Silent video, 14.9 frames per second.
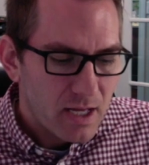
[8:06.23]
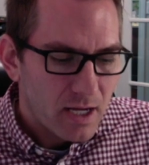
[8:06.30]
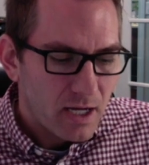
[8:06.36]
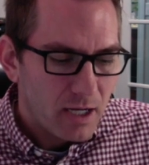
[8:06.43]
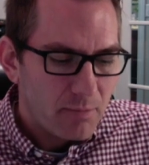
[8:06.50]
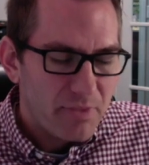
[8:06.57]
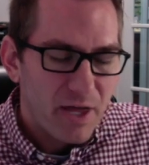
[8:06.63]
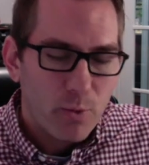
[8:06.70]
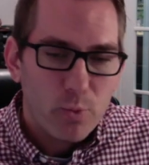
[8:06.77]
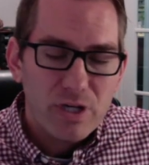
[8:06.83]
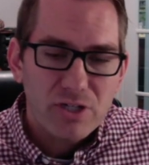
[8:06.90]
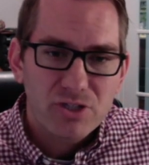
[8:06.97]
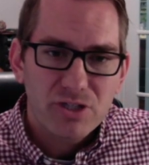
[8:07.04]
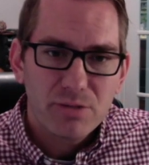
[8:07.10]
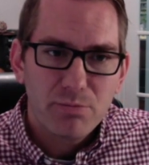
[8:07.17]
that
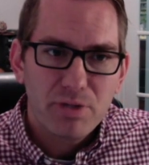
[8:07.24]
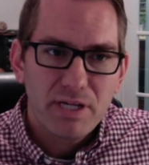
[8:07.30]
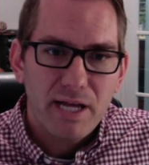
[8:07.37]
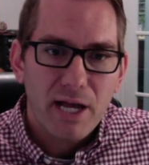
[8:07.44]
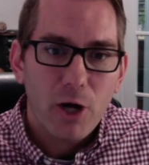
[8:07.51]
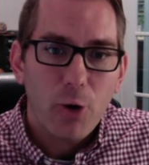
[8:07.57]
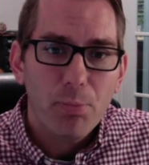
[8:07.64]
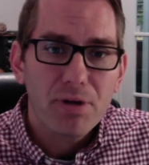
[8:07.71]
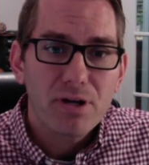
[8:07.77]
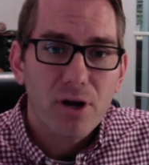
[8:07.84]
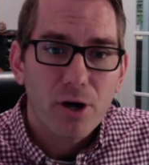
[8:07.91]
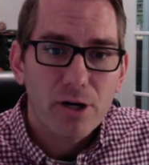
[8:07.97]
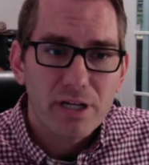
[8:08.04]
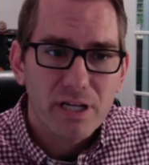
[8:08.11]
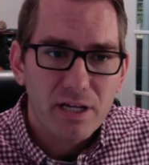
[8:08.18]
we should be helping
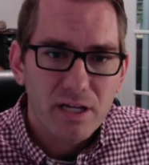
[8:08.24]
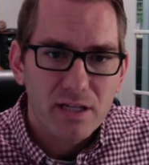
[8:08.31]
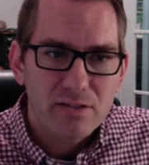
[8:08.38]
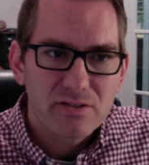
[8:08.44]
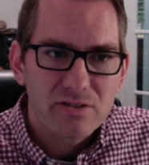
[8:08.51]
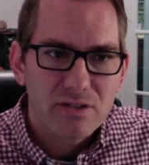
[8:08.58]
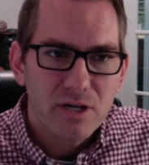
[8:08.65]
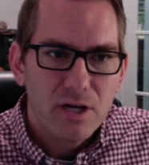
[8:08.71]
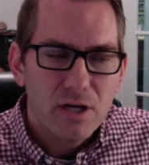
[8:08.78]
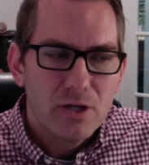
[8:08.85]
our kids